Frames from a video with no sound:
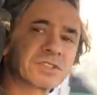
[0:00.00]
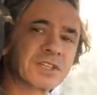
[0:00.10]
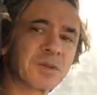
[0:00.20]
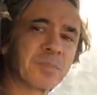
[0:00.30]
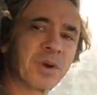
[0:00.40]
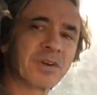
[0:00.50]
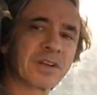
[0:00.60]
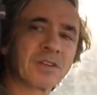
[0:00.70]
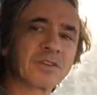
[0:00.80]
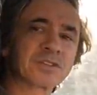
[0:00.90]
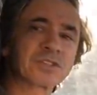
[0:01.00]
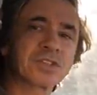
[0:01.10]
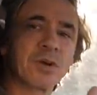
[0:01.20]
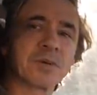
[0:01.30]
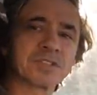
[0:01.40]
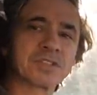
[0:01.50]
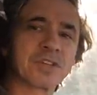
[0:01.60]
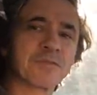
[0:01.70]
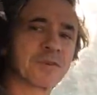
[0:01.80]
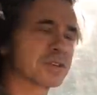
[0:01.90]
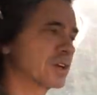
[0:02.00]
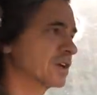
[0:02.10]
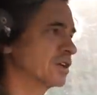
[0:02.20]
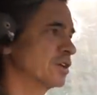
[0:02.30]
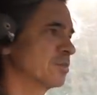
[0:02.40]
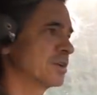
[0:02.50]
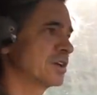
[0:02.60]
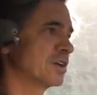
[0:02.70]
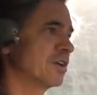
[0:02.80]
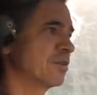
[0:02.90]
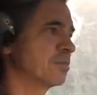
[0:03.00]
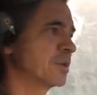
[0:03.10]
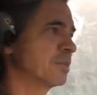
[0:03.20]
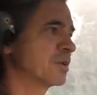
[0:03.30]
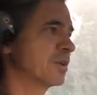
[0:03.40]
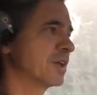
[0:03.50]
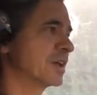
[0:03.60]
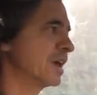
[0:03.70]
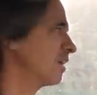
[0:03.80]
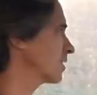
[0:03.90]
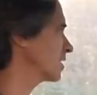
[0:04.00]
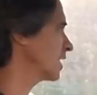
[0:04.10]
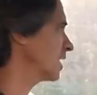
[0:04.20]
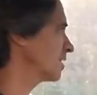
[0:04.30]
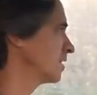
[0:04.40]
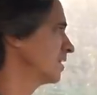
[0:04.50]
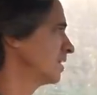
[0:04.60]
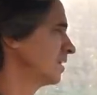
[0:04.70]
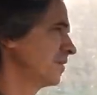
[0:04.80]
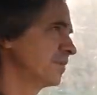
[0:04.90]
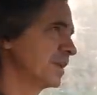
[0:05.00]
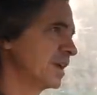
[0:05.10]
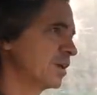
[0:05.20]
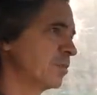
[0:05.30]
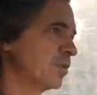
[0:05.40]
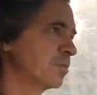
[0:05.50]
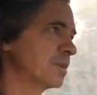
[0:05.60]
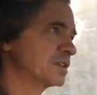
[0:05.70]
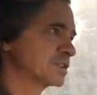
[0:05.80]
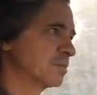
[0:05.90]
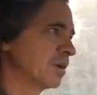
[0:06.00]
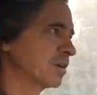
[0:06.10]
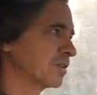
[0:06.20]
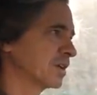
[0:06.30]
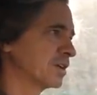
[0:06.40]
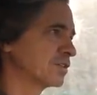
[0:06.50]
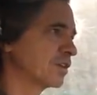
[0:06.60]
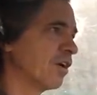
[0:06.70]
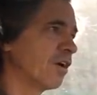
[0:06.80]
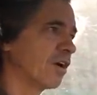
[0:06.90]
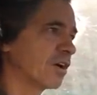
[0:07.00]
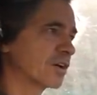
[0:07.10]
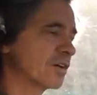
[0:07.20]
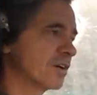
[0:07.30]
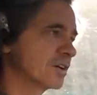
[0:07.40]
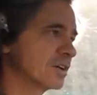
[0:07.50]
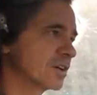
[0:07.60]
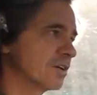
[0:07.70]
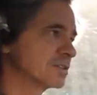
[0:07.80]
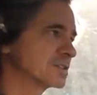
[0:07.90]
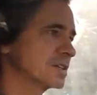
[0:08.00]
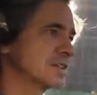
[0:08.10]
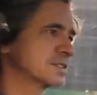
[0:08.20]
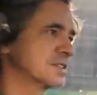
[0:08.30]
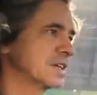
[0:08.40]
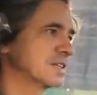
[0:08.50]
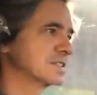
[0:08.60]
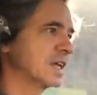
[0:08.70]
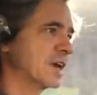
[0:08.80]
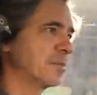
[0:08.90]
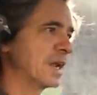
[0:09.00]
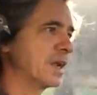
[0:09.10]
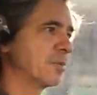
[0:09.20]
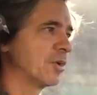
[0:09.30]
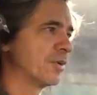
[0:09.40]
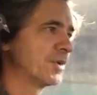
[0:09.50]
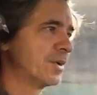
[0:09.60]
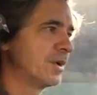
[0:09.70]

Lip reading: you see the bird and it looks so much different than a human, you know. People are like, how can that animal be smarter than a dog? Or, you know, it's not a mammal.